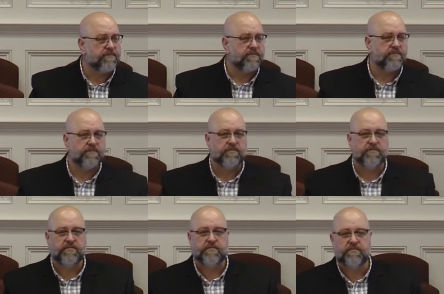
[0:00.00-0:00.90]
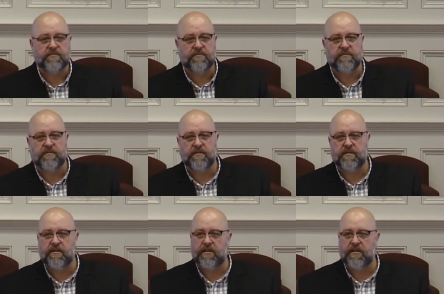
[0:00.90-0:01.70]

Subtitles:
No one is speaking in this clip.